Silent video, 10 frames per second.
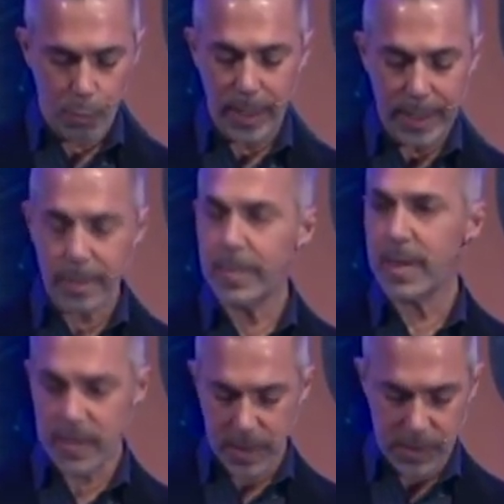
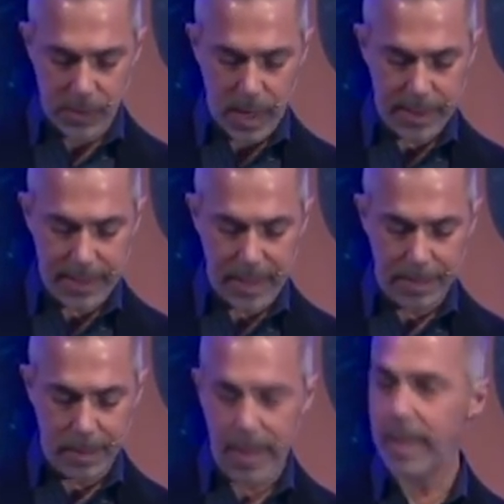Randomness is not a
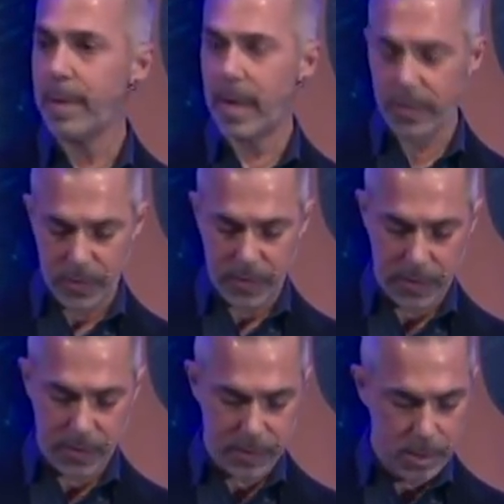tenable
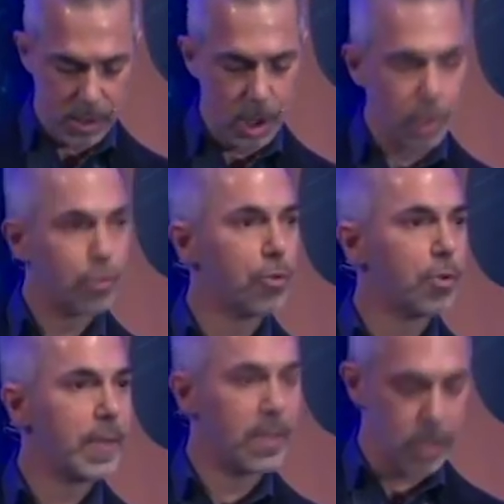hypothesis.
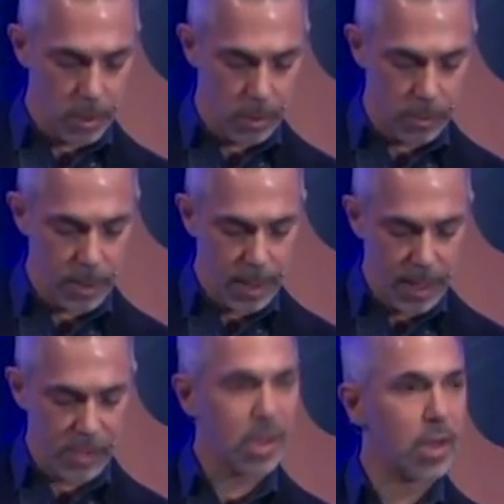Truth be told,
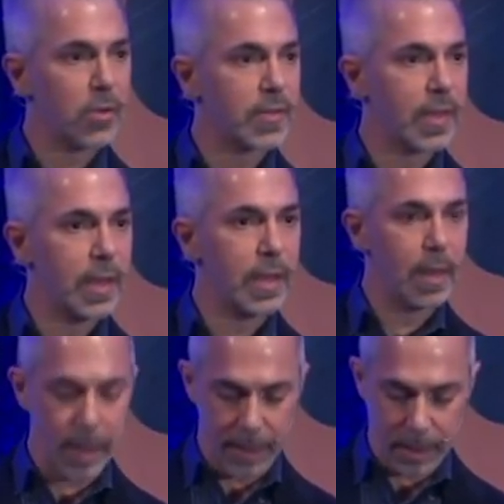it's close to
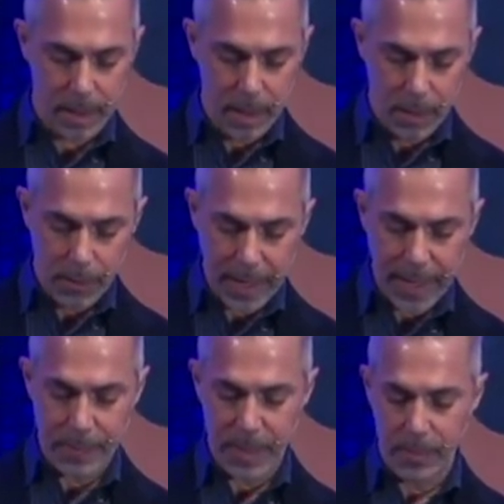idiotic, right
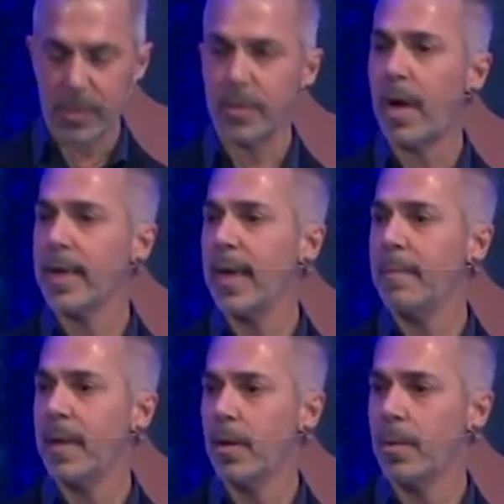up there with the dog ate
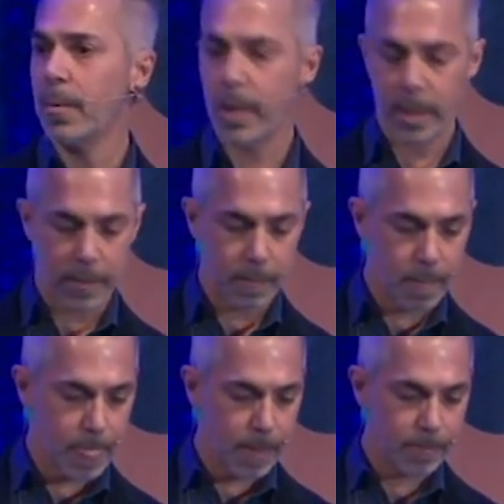my homework.
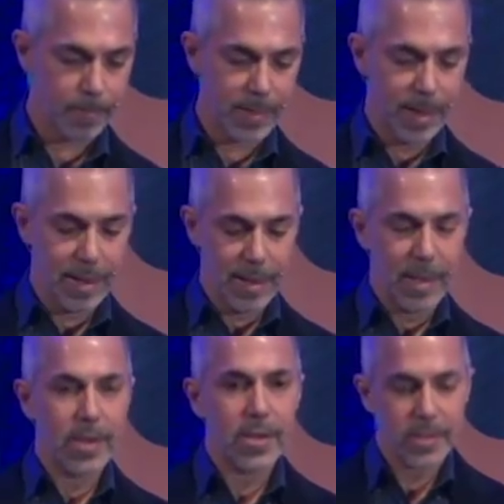
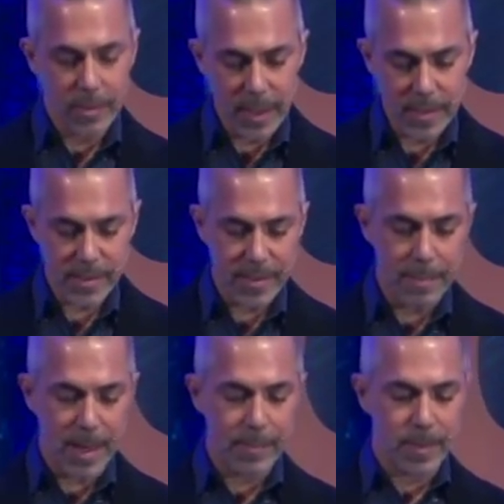So let's
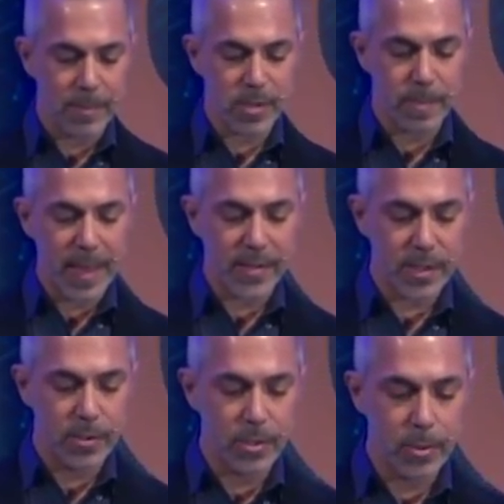sum up the most
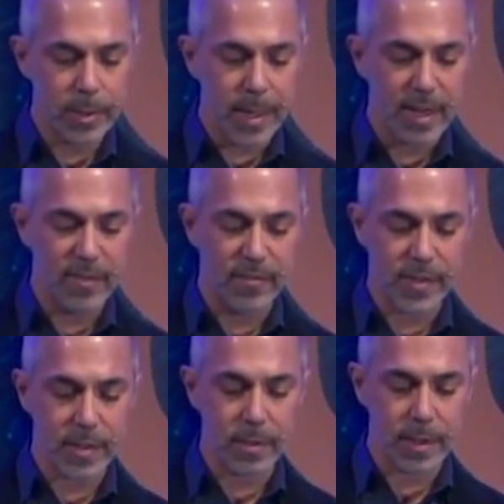basic do or die
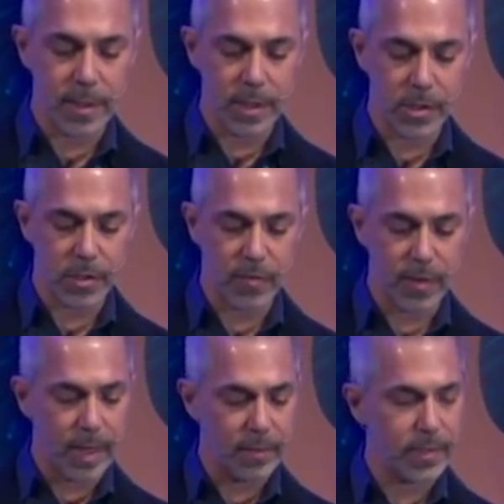physical conditions
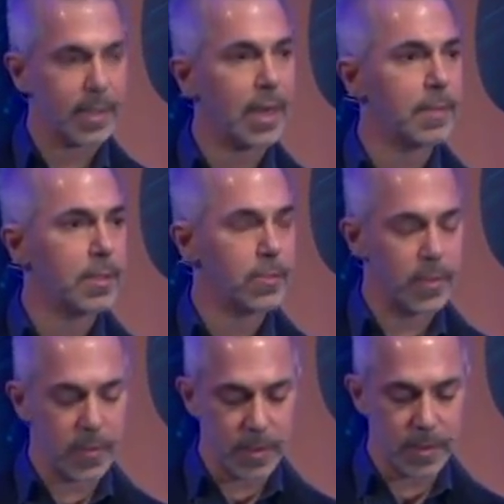for life to come into
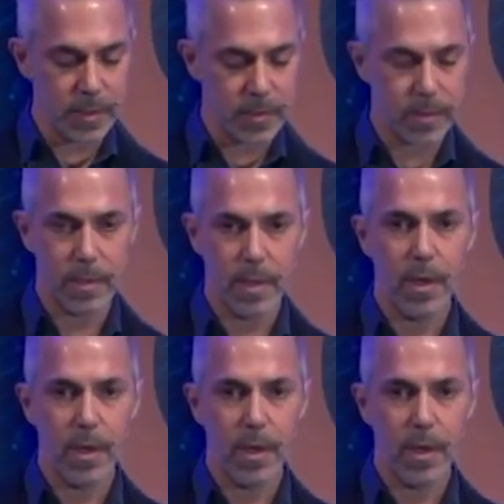existence.